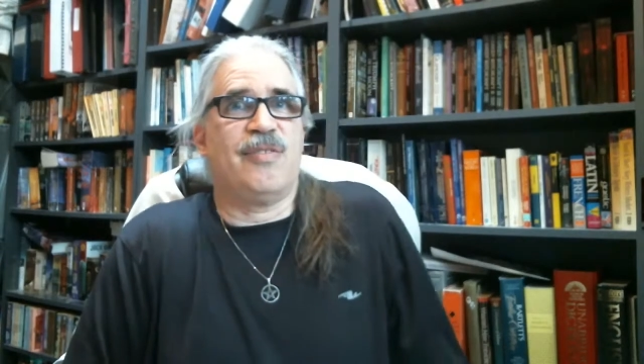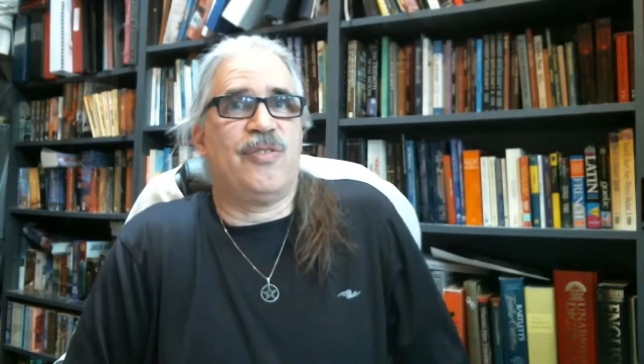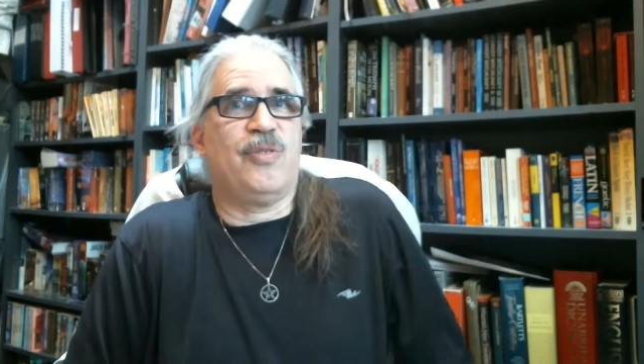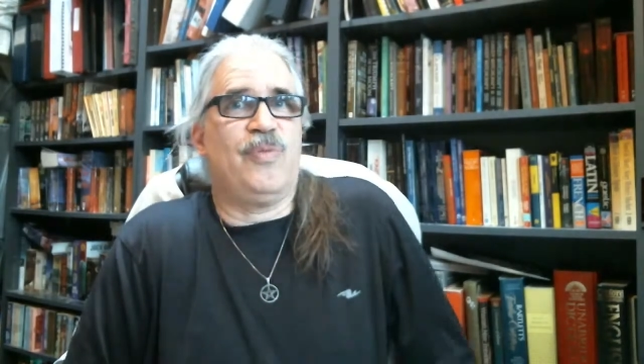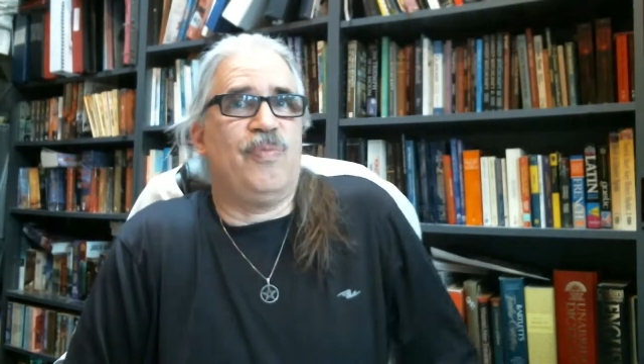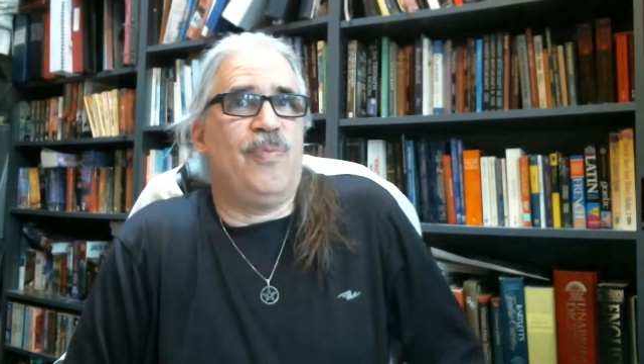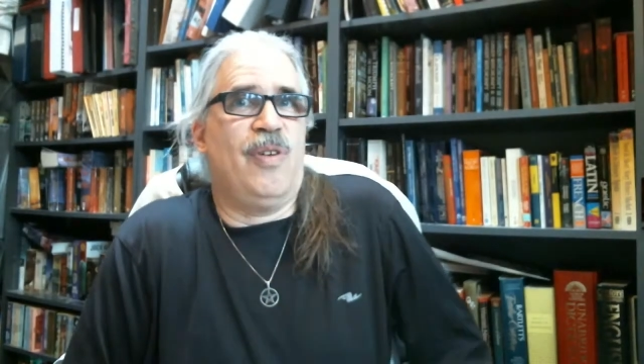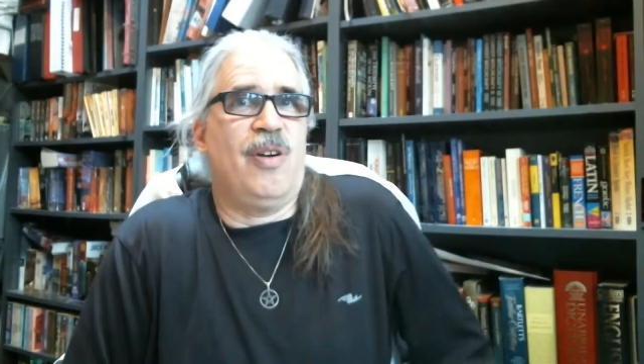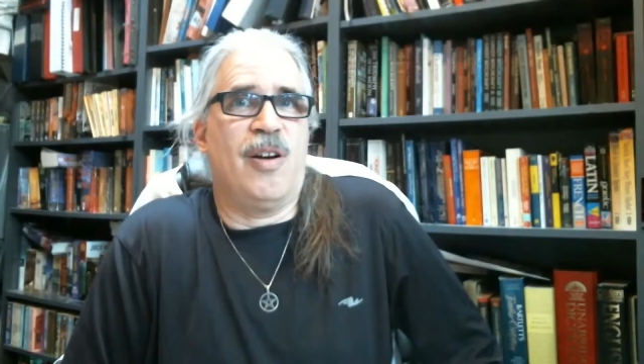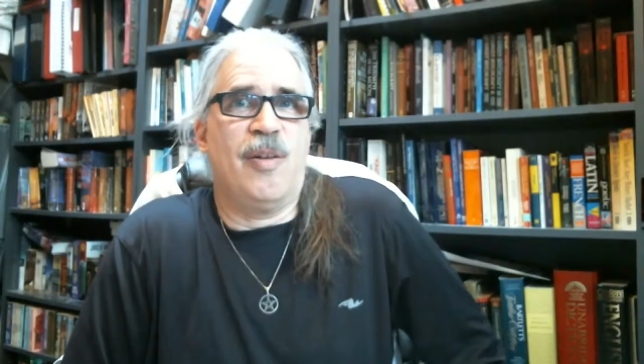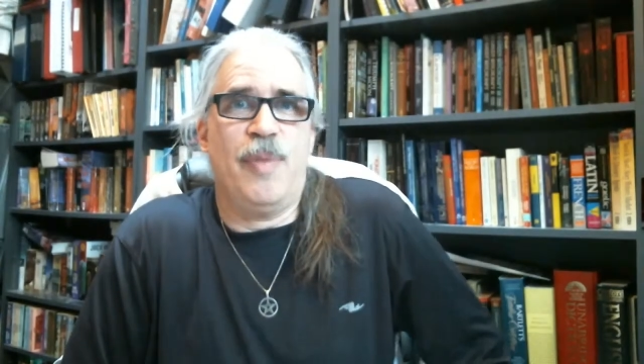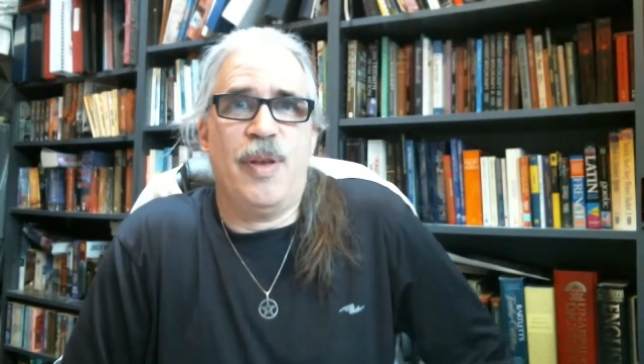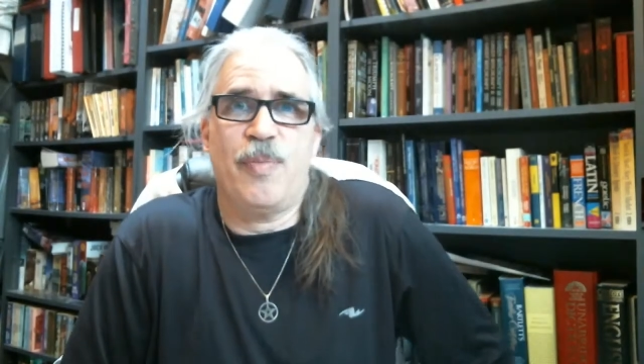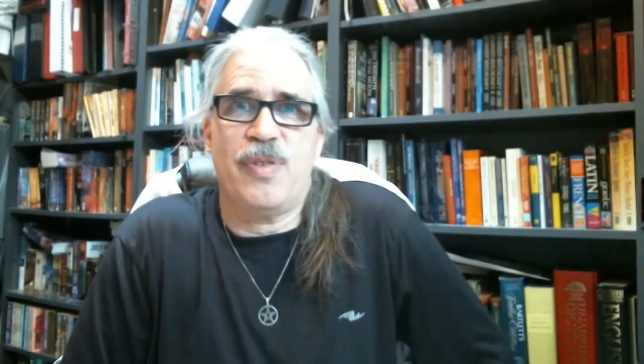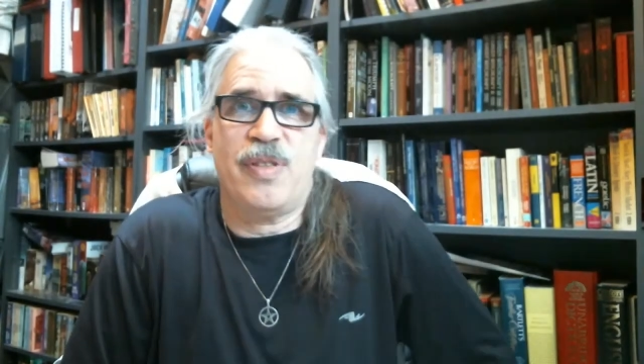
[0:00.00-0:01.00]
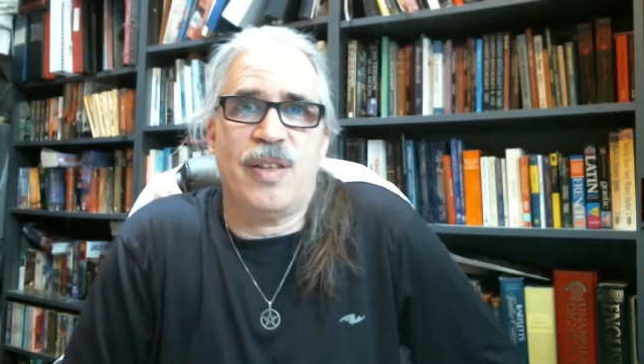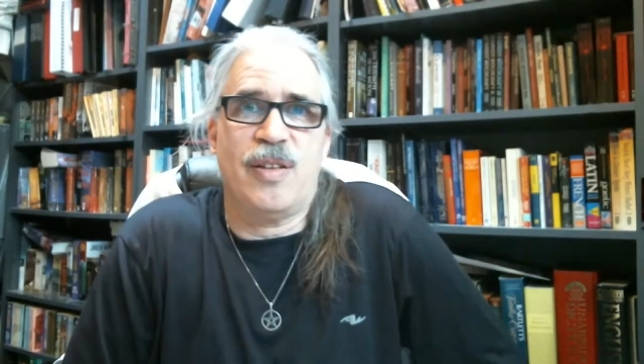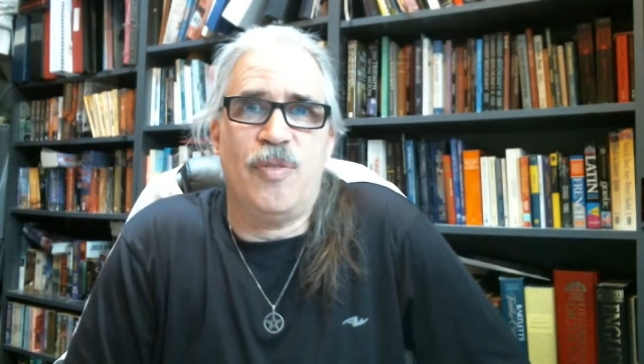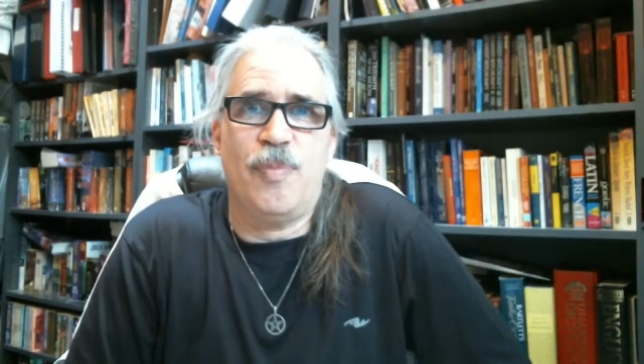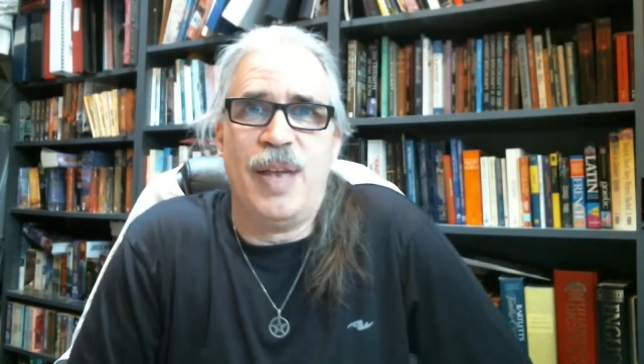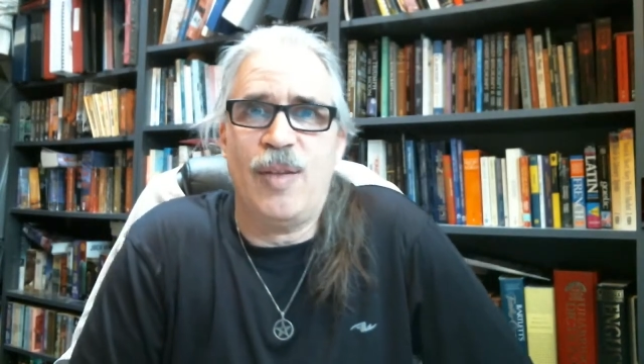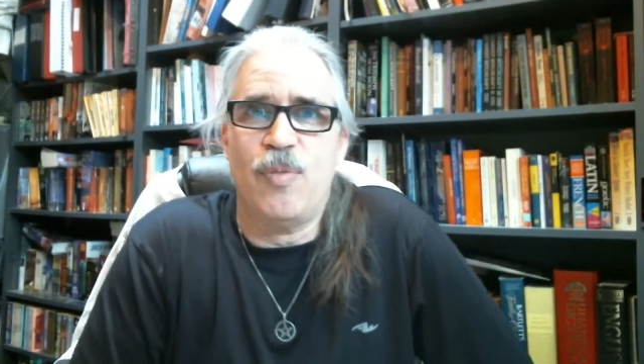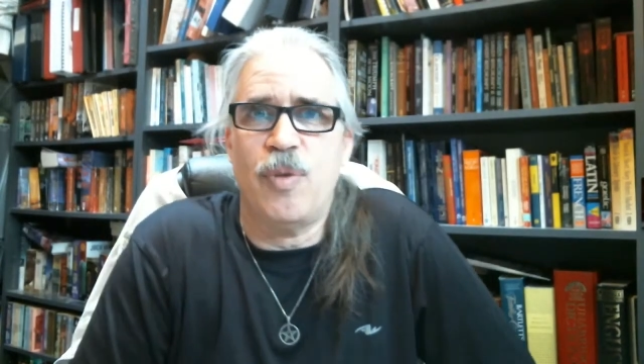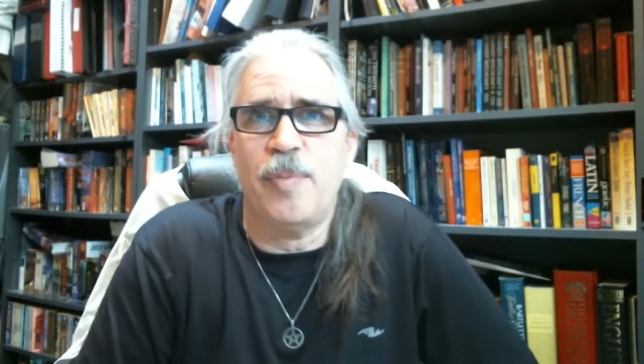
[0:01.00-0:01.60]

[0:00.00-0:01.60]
to arm every single man,